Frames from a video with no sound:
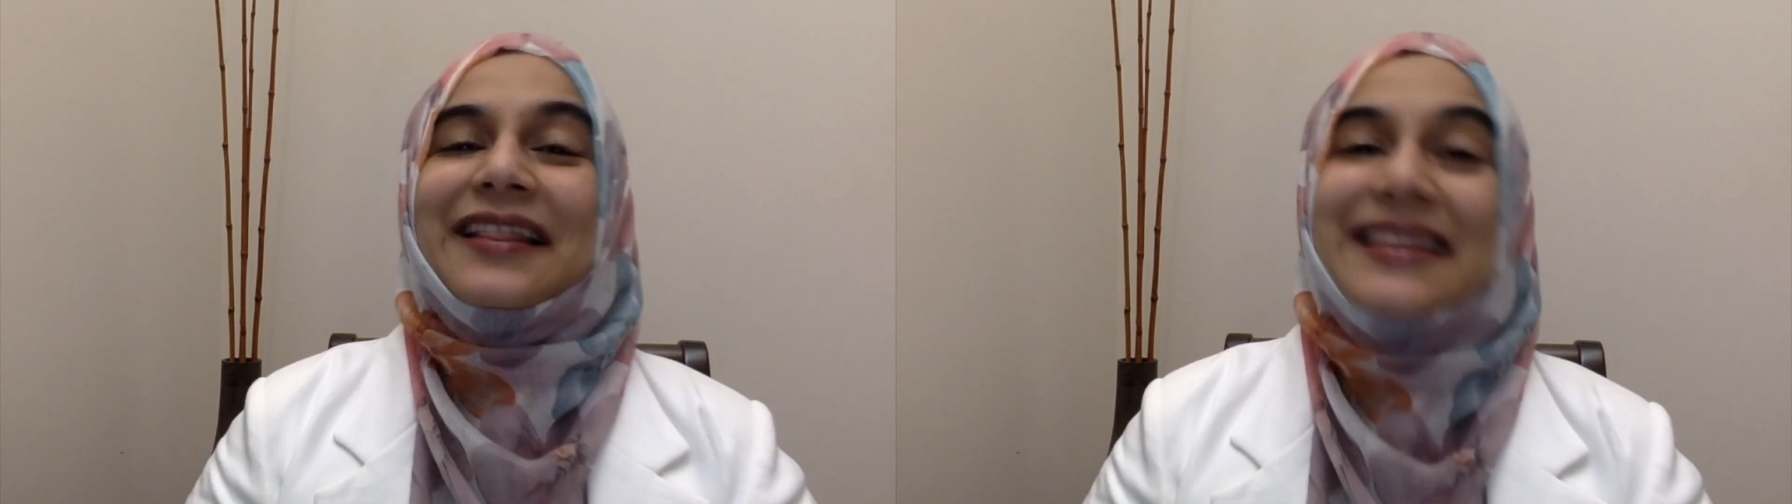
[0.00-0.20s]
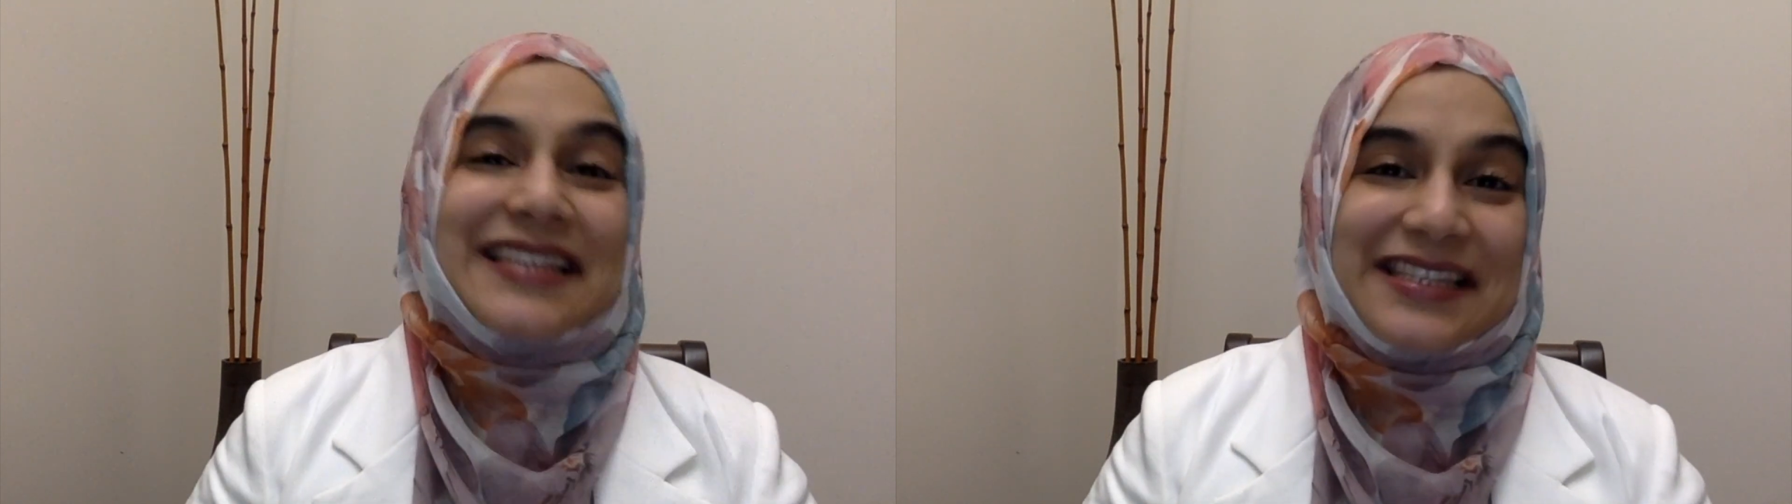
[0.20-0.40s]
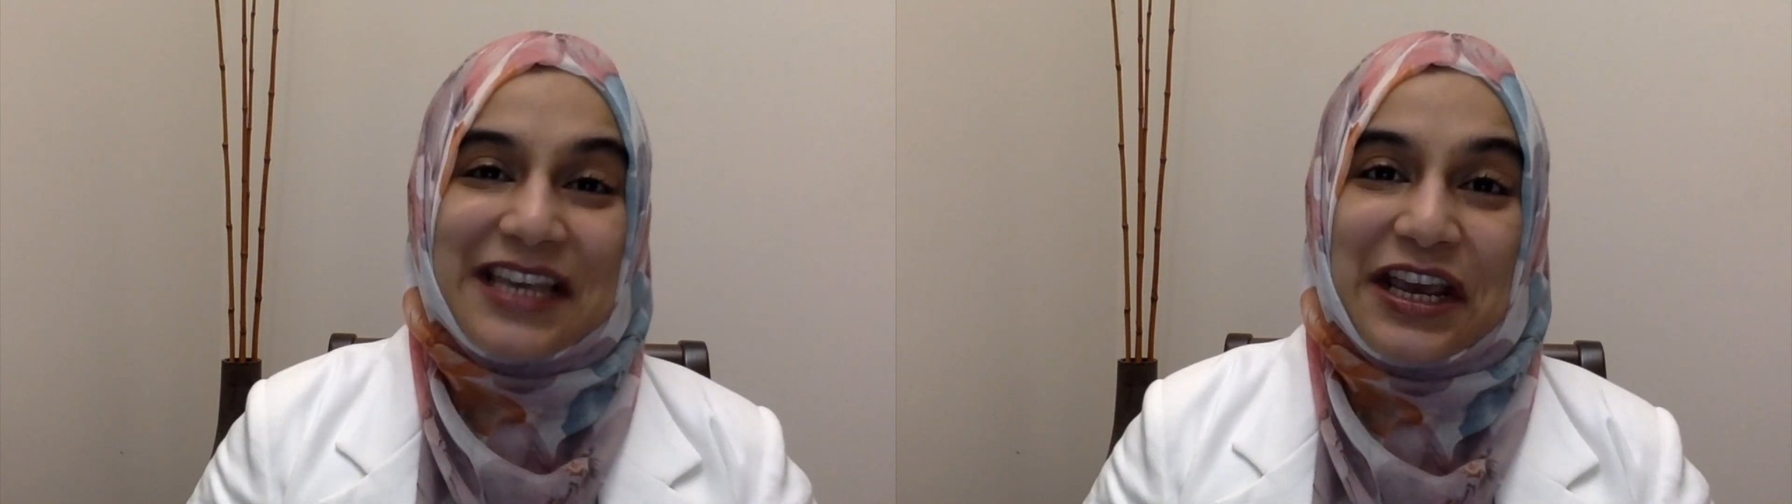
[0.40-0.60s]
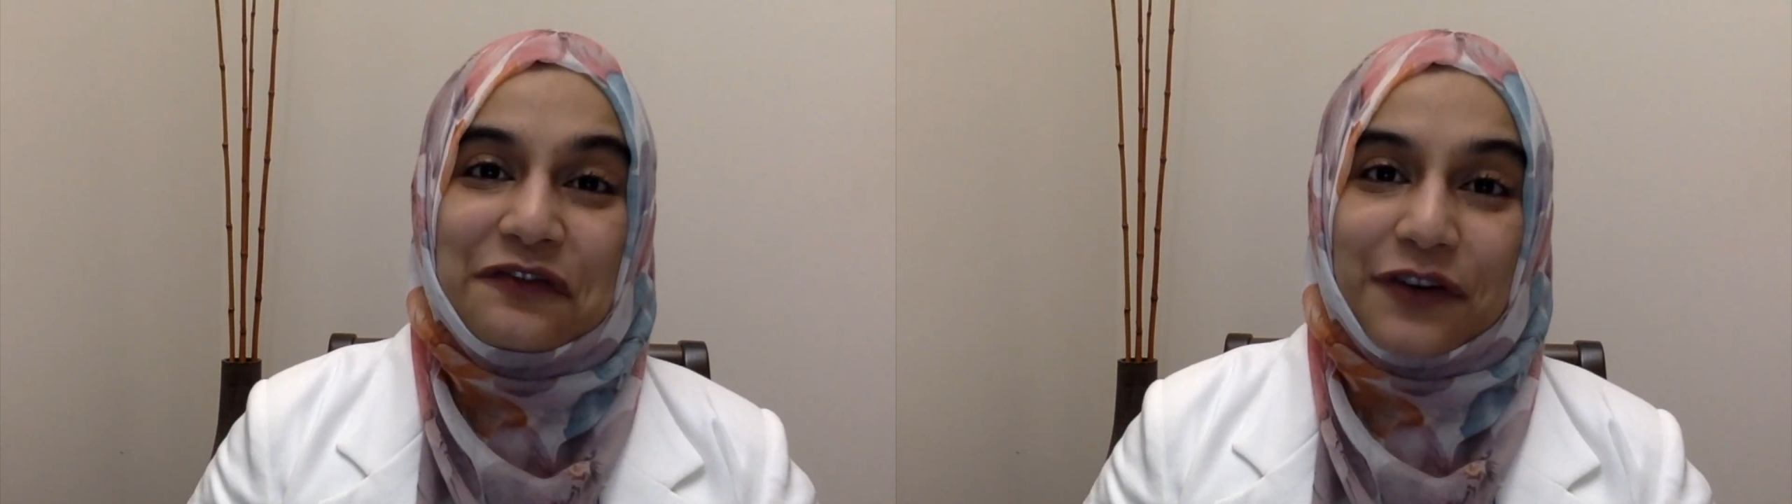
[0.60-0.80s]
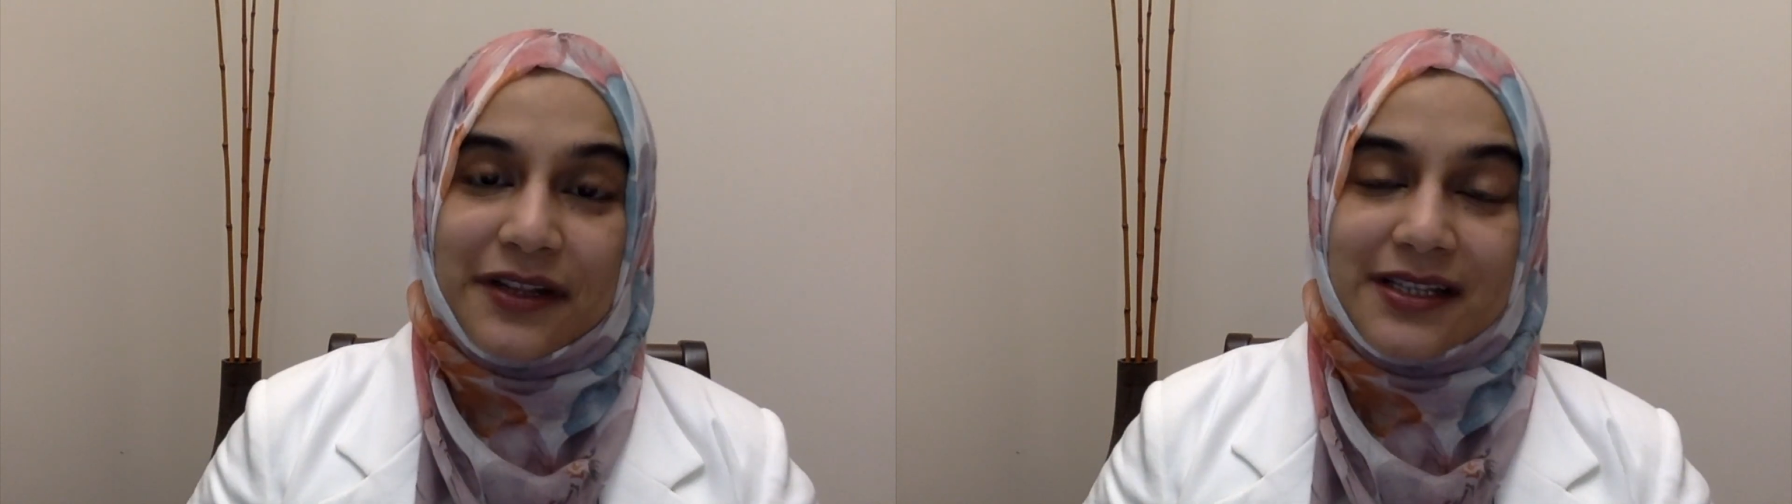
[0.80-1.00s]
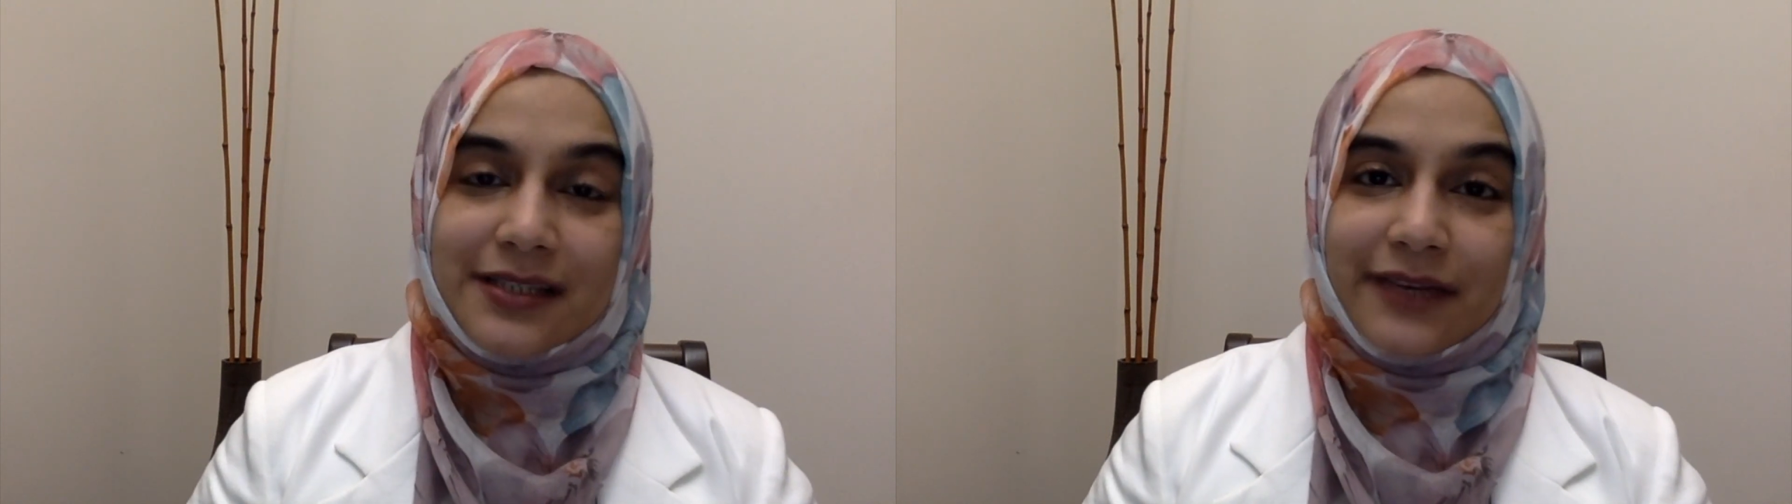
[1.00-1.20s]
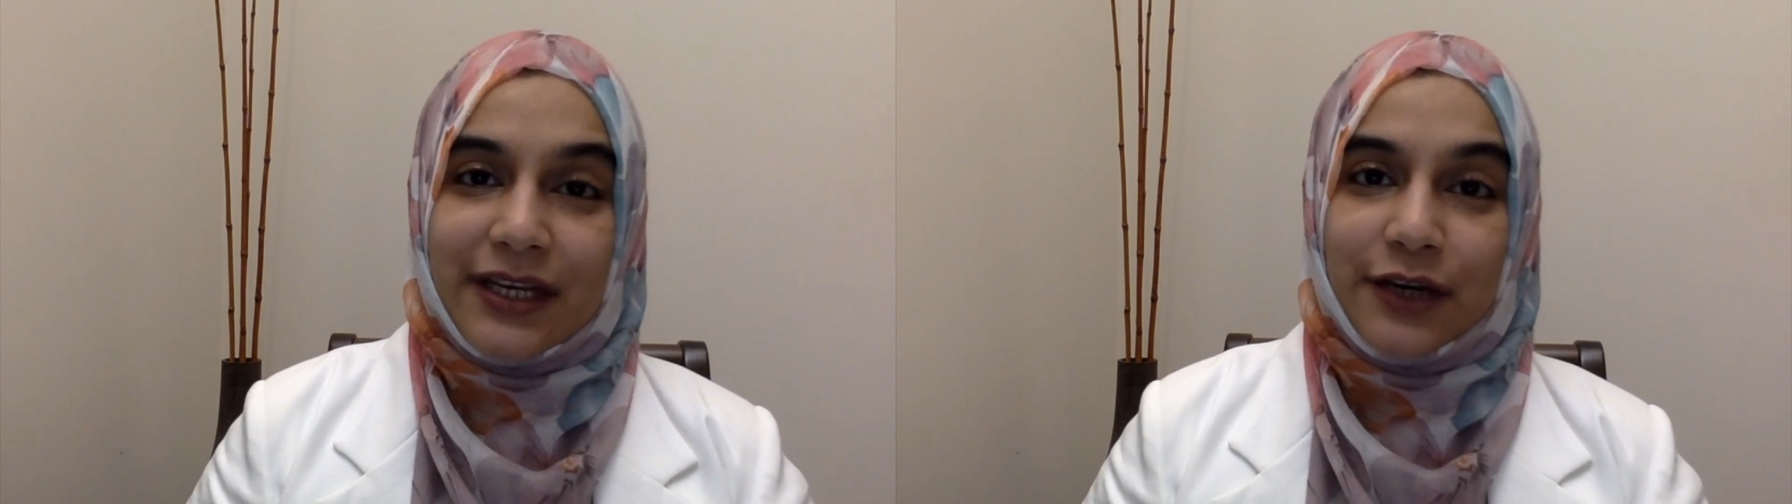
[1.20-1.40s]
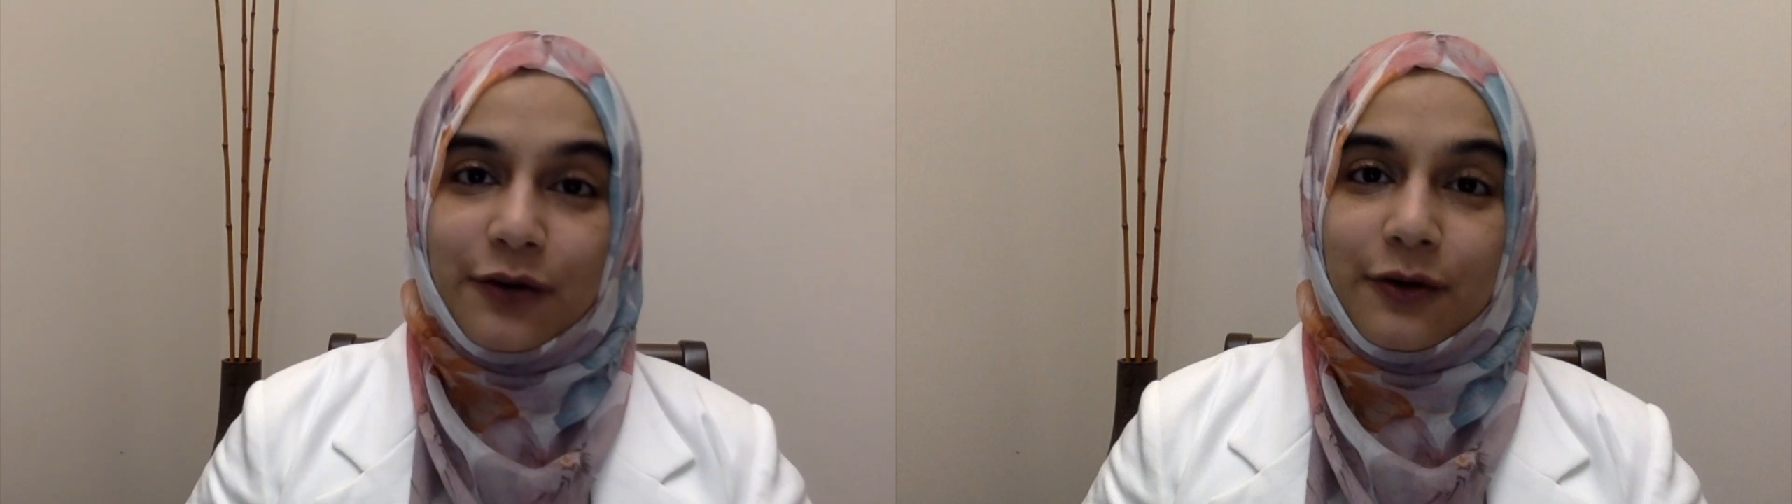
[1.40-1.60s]
This is it for this
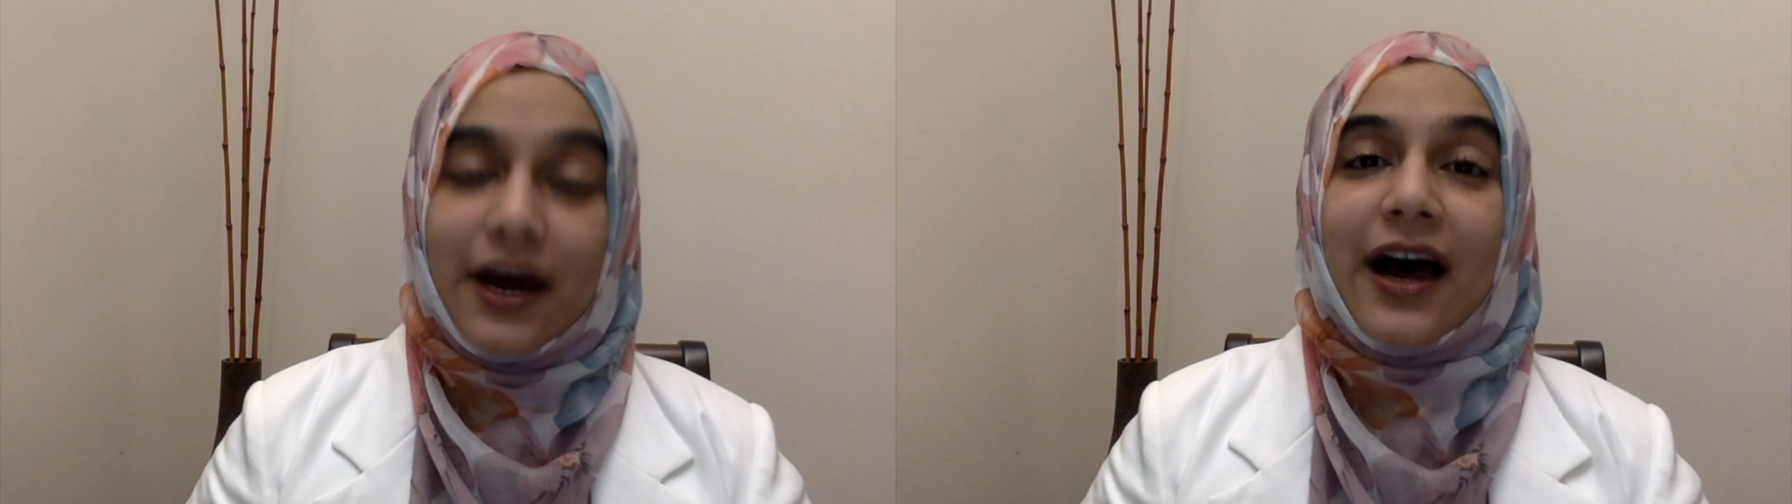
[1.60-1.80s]
video.